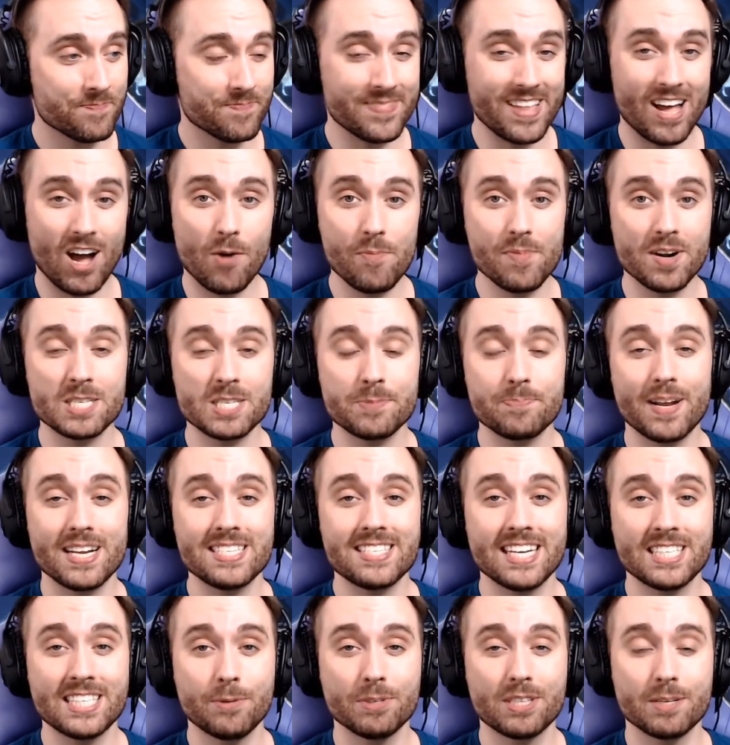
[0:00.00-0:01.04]
if you want,
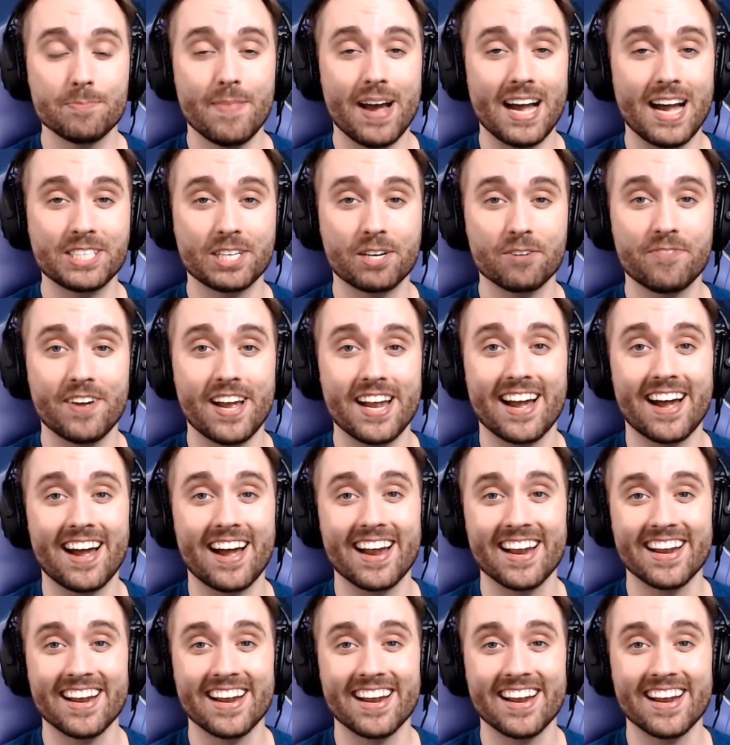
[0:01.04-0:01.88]
or